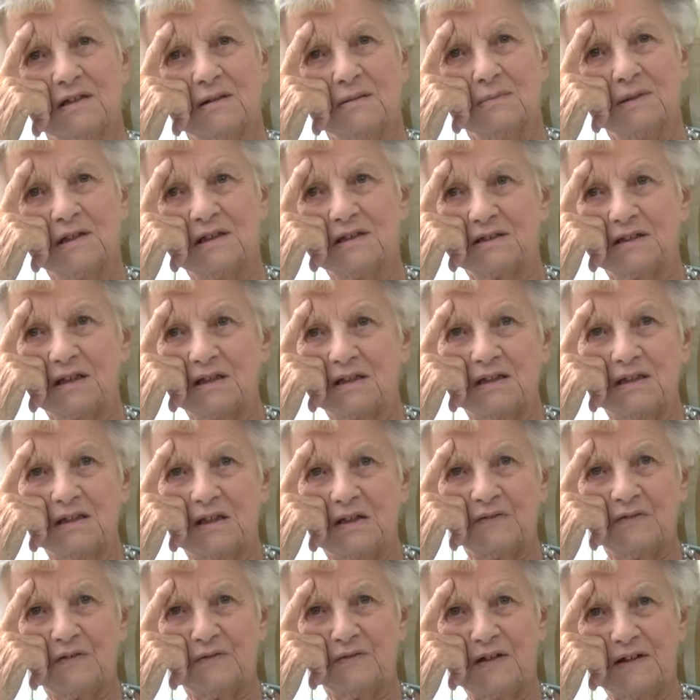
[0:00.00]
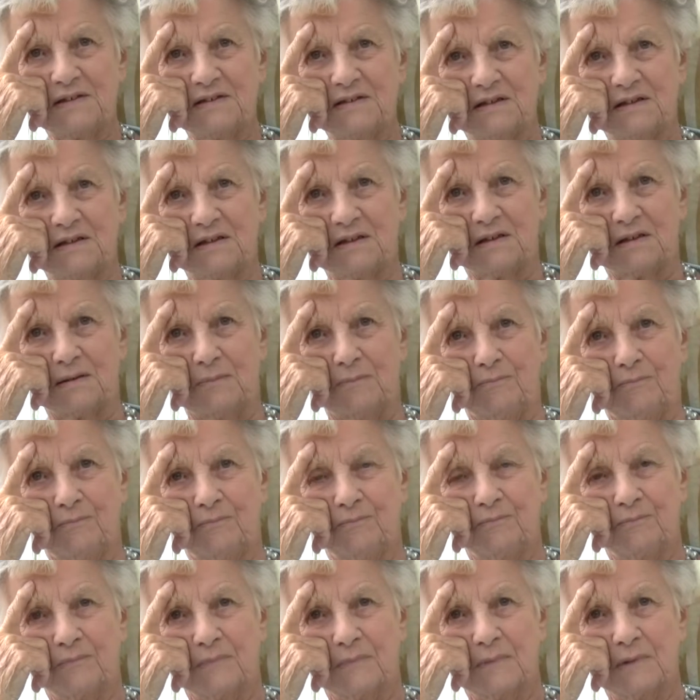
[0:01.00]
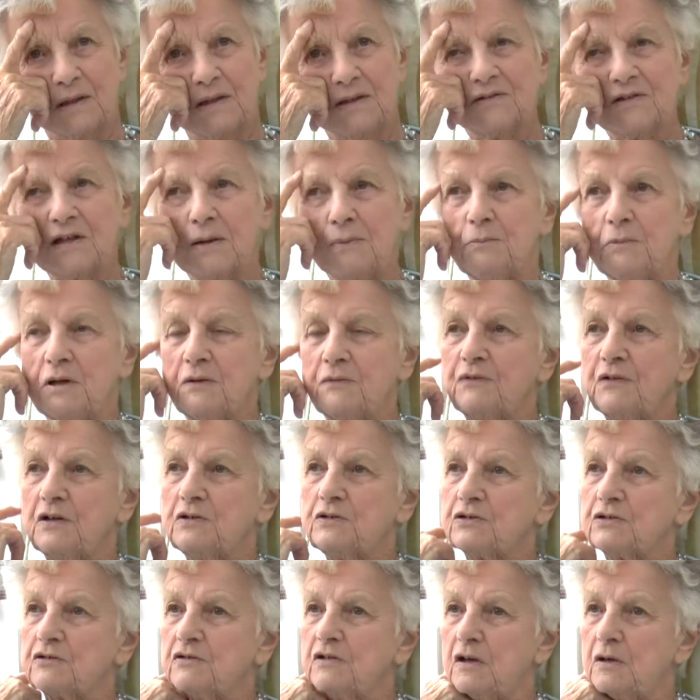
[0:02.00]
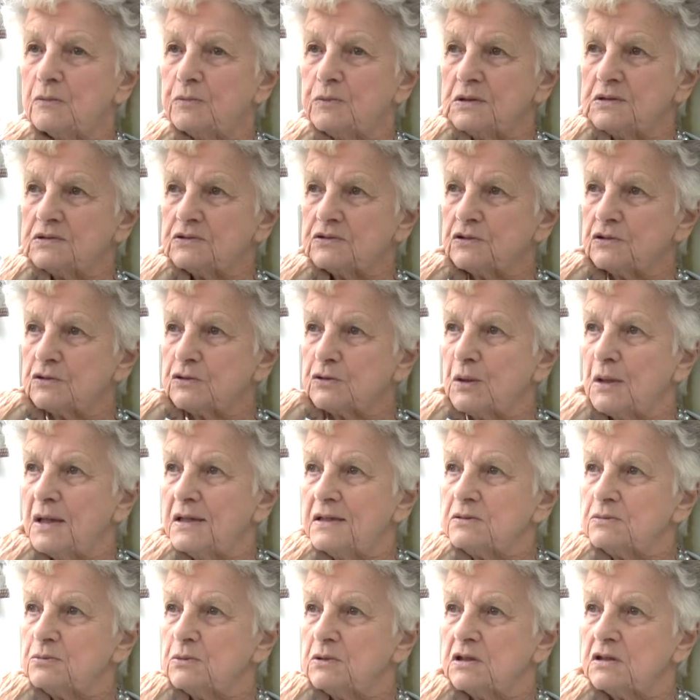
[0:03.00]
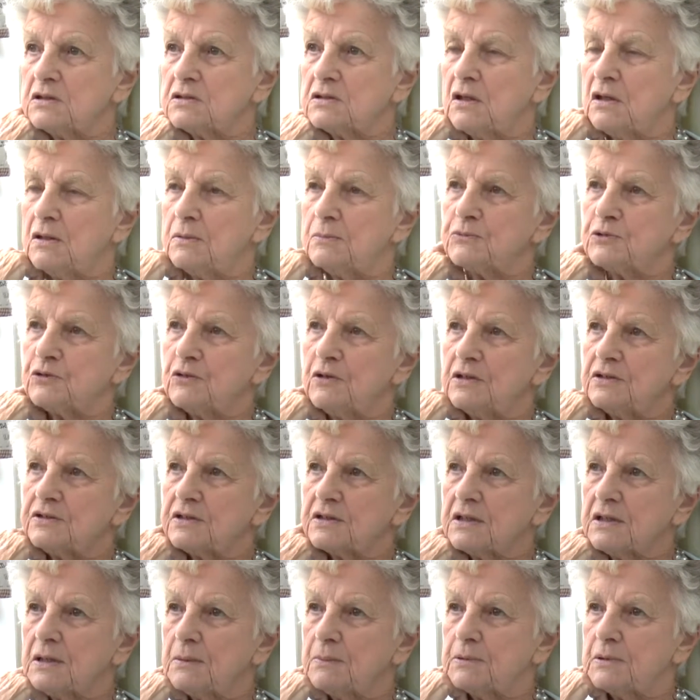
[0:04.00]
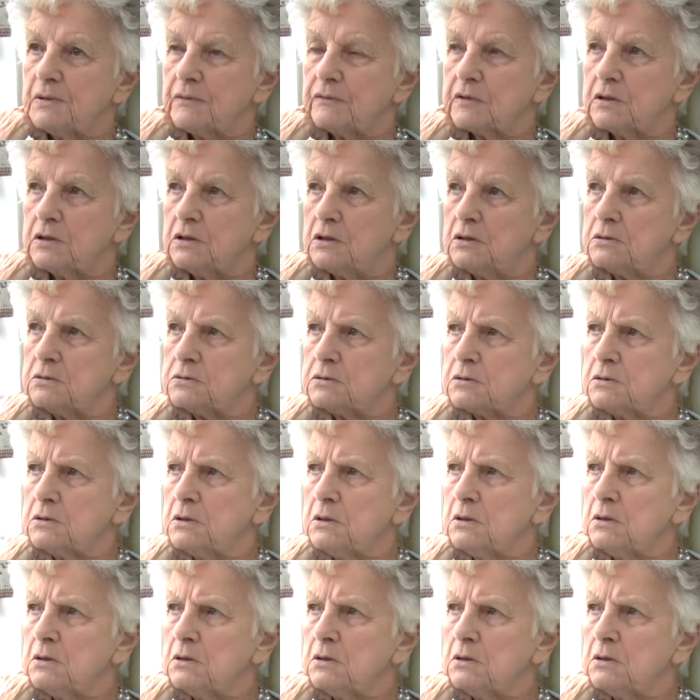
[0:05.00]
But he said he never fancied them. He sent me a photograph once or twice with his arms round a couple of girls.